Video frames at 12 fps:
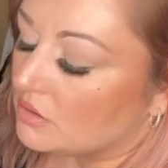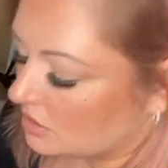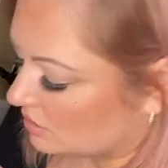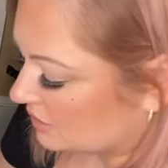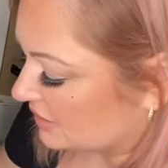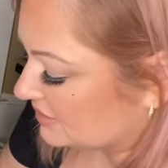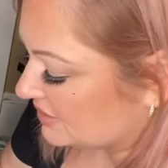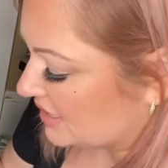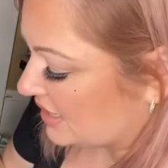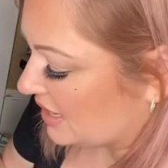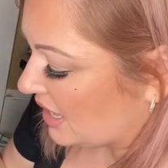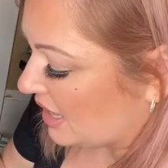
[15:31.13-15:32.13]
let's
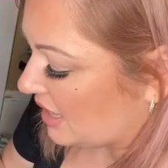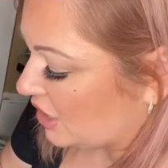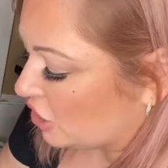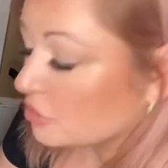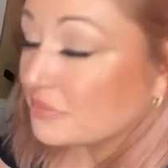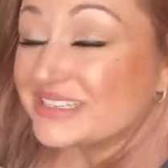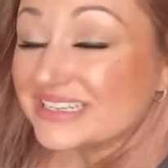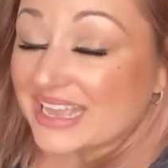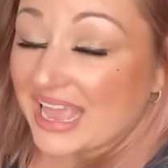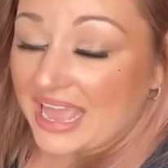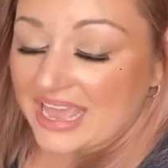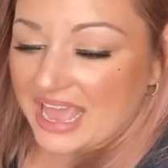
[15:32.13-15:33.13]
say Urban
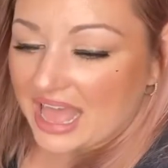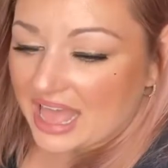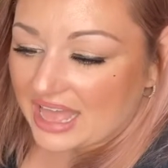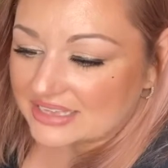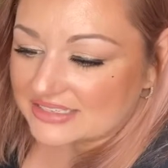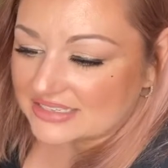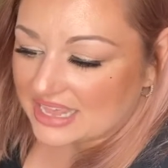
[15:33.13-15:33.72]
Decay has